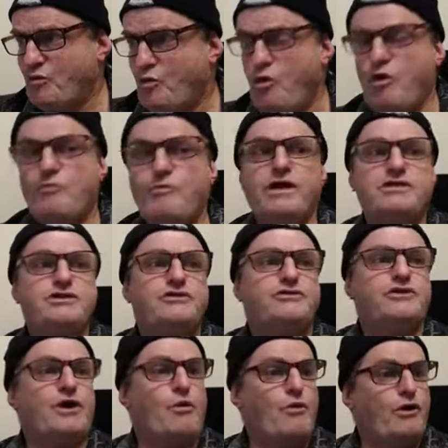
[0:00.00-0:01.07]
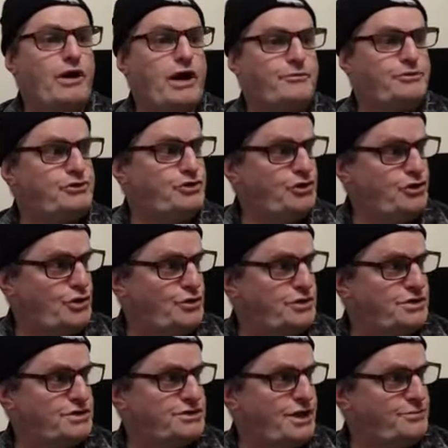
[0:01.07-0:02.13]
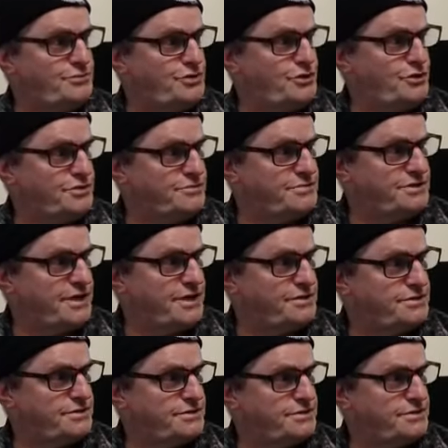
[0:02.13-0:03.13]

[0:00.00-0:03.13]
what makes you think it won't happen to you in the same circumstance?